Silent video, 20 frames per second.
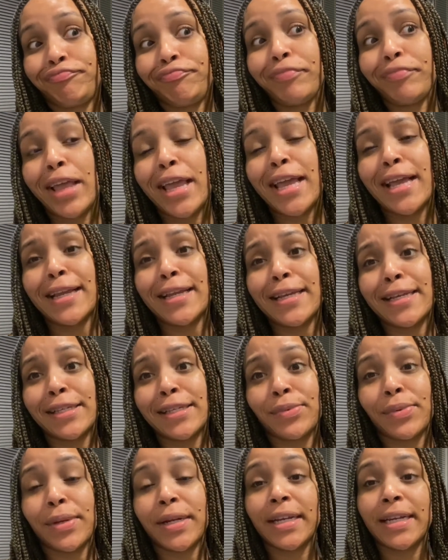it
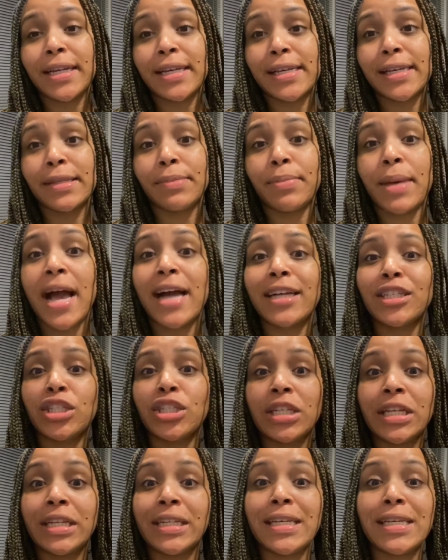is what it is, but I
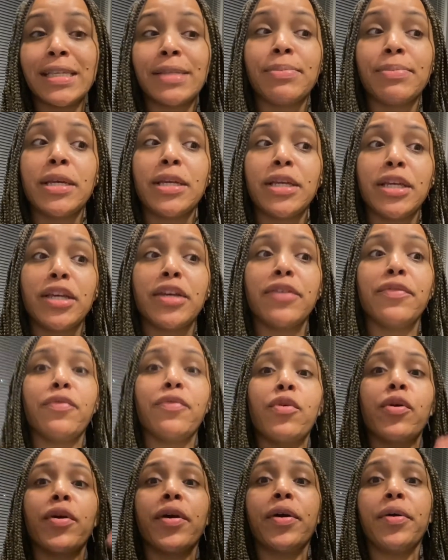should at least be good
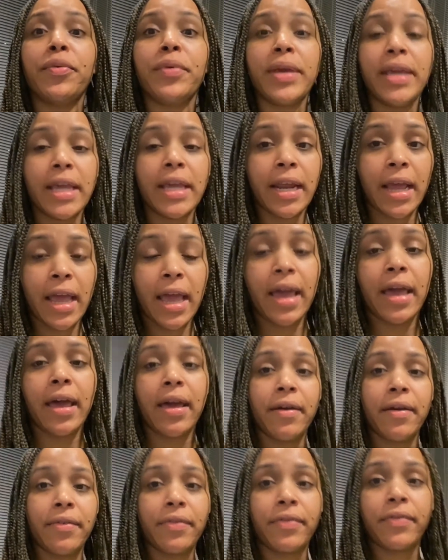for a week and a
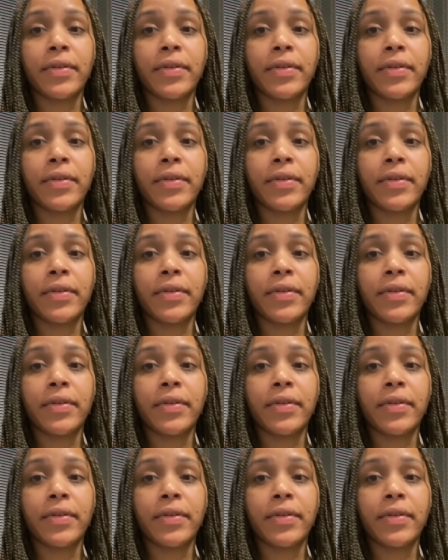half.